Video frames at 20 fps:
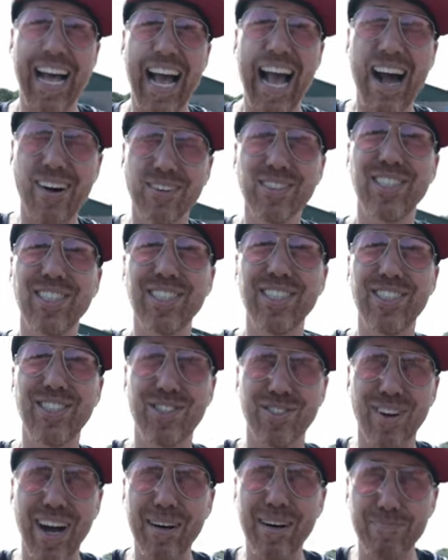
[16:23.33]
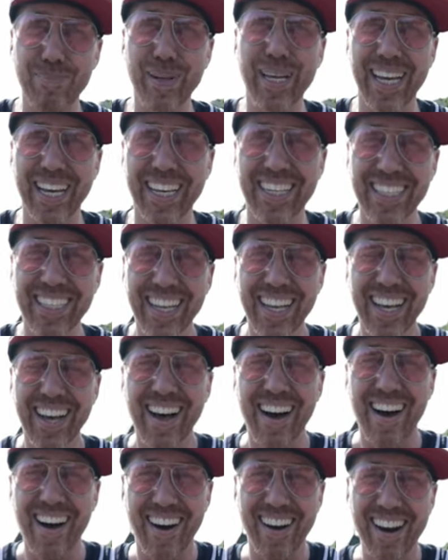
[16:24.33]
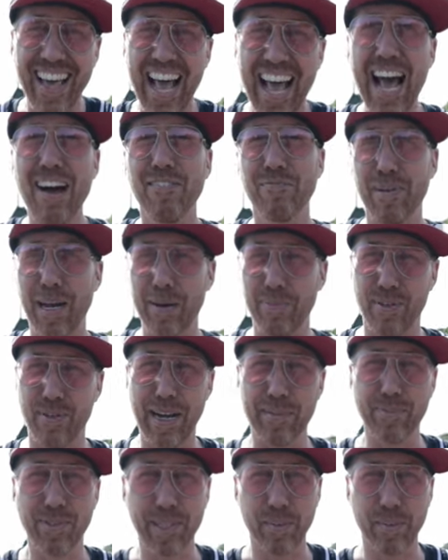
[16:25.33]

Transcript: how to drop in on a half pipe ramp.